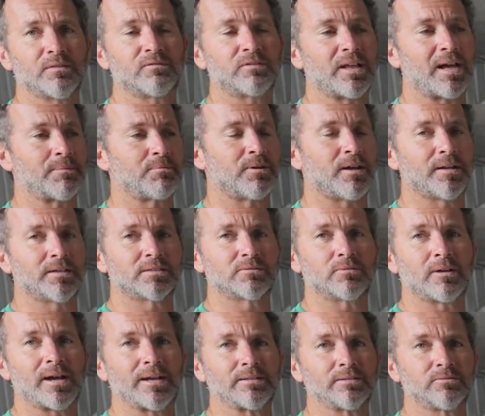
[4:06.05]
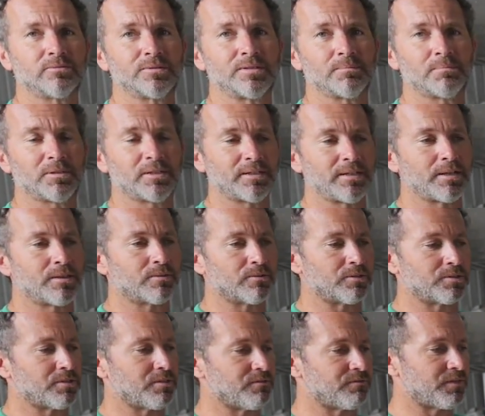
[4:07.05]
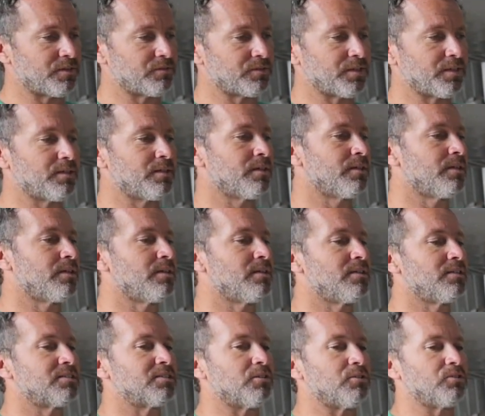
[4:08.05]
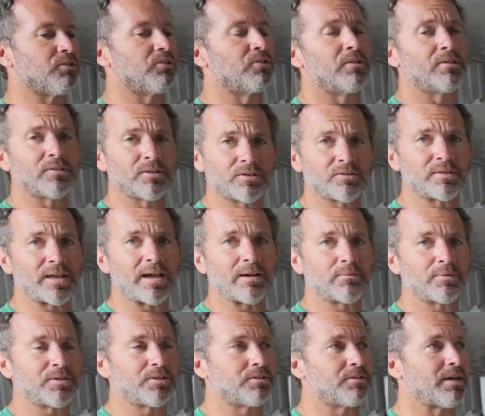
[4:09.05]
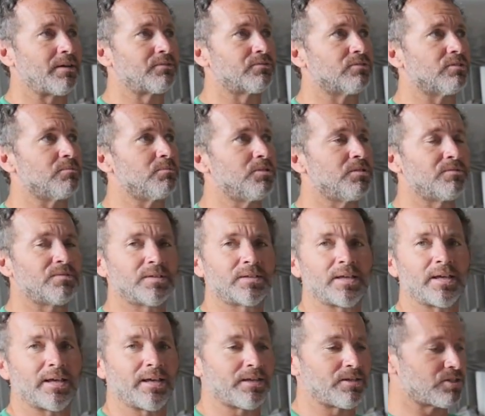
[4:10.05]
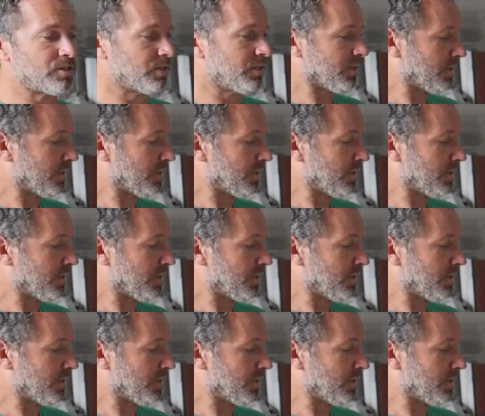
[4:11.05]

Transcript: Fly Products rider with the Plini Thor 250. So in order to do that, we do have to remove the cage